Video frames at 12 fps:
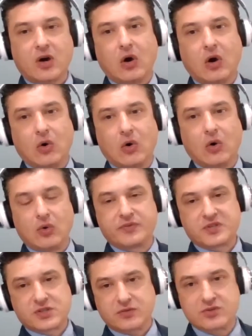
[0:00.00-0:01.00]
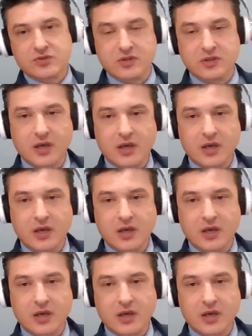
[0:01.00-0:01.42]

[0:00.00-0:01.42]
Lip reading: the whole of the Soviet Union,